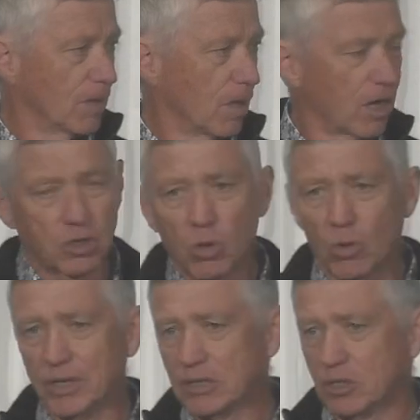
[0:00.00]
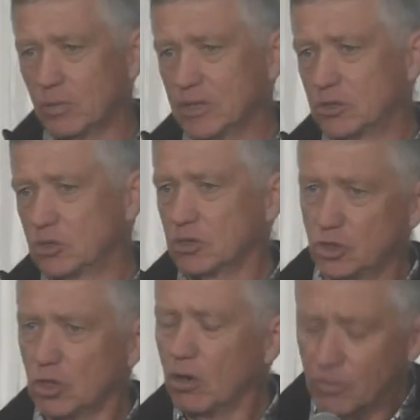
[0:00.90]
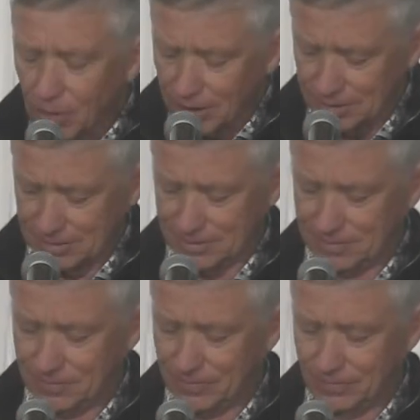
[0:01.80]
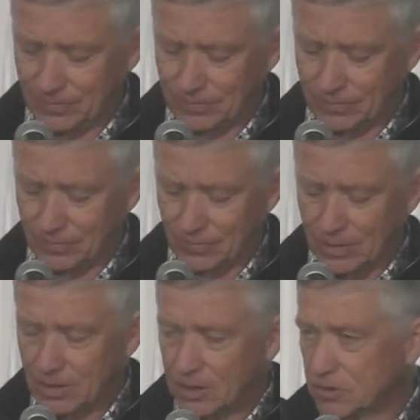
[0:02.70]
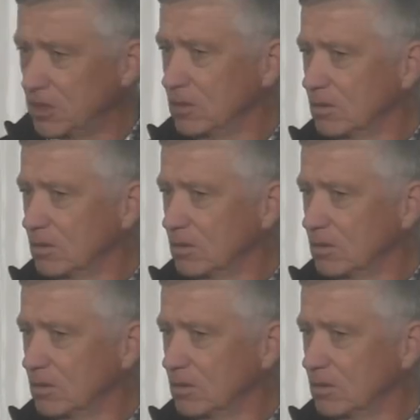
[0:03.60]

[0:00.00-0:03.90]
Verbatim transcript: according to its genre. See,